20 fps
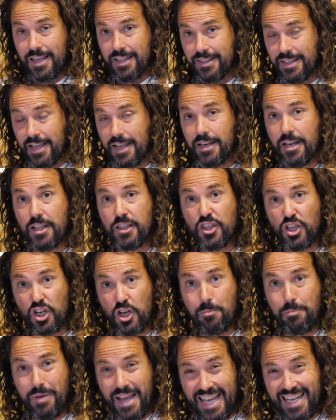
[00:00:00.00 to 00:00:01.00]
Then the
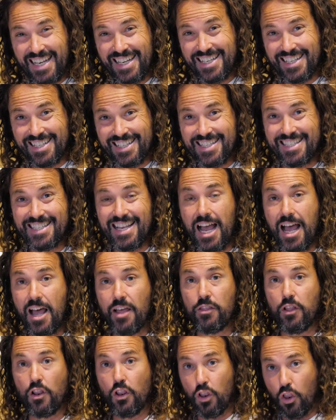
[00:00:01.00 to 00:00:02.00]
competitors
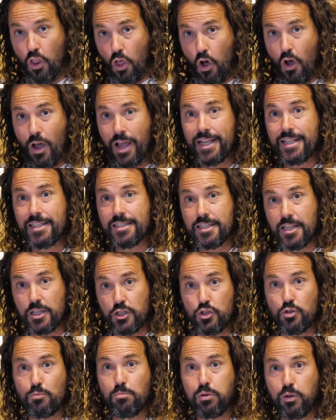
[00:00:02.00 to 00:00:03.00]
are the lines that
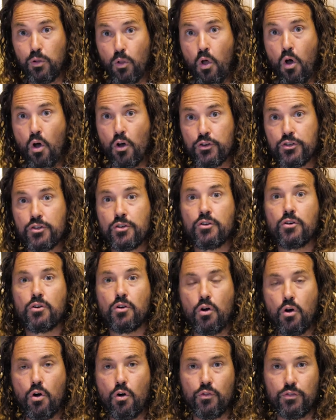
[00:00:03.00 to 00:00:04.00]
you plot
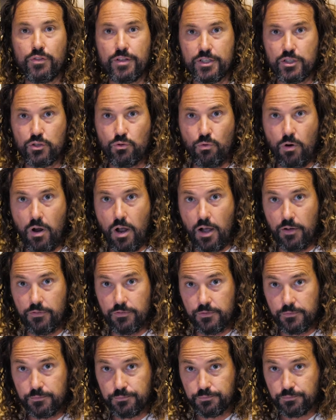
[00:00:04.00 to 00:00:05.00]
on this
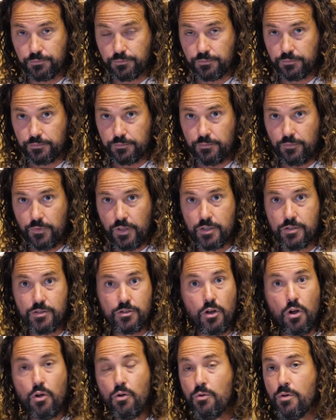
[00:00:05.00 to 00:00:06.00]
graph.
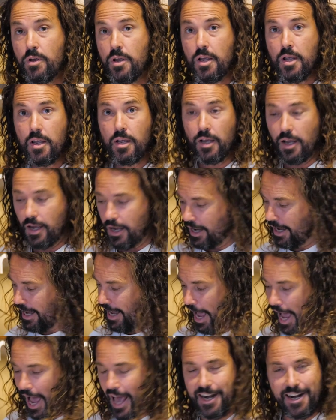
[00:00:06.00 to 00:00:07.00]
So
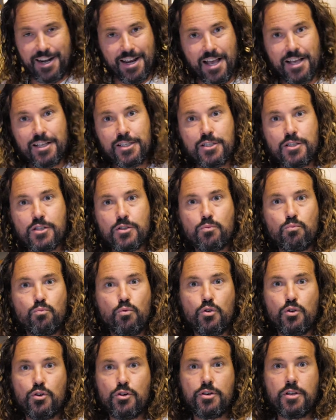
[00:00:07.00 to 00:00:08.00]
Adidas
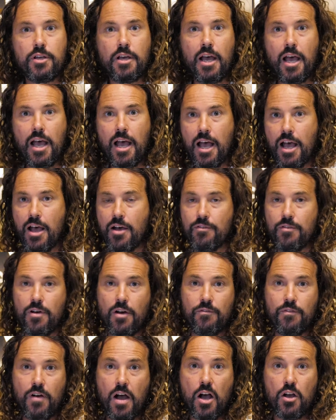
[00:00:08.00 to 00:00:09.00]
would have
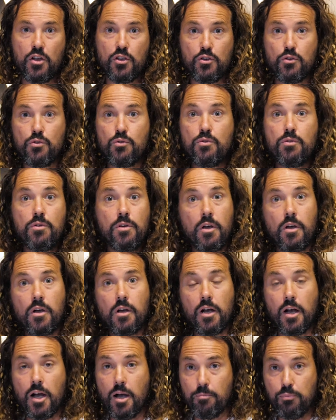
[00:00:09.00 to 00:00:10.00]
a value,
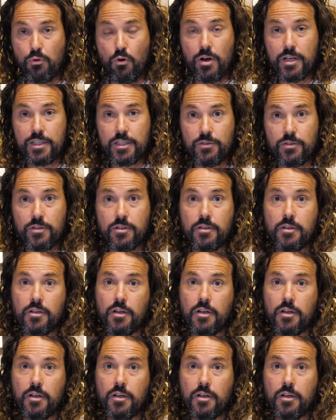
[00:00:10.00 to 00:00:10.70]
price,